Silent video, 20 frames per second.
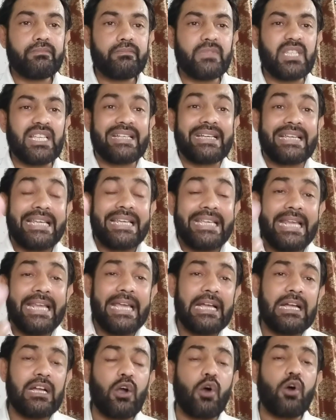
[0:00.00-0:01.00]
the
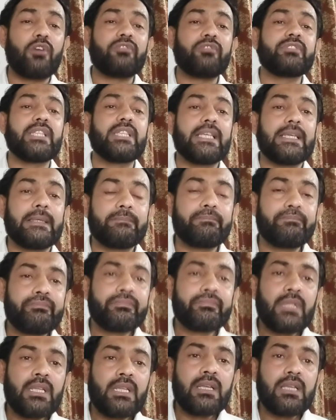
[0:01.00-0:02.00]
cleaning of the
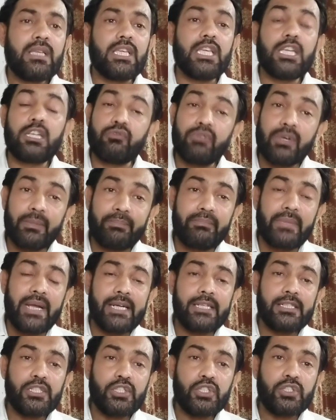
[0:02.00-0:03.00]

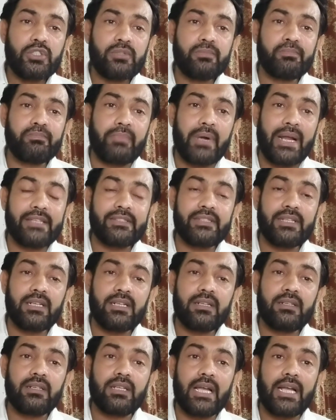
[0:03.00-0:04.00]
equipments
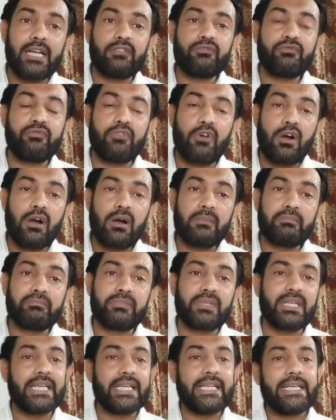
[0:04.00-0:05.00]
present at farm,
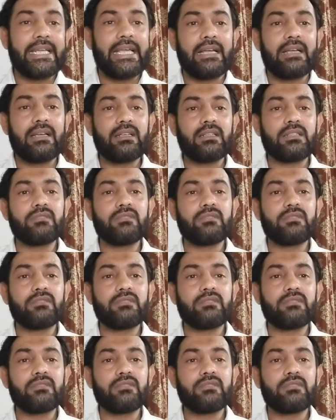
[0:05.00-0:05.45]
cleaning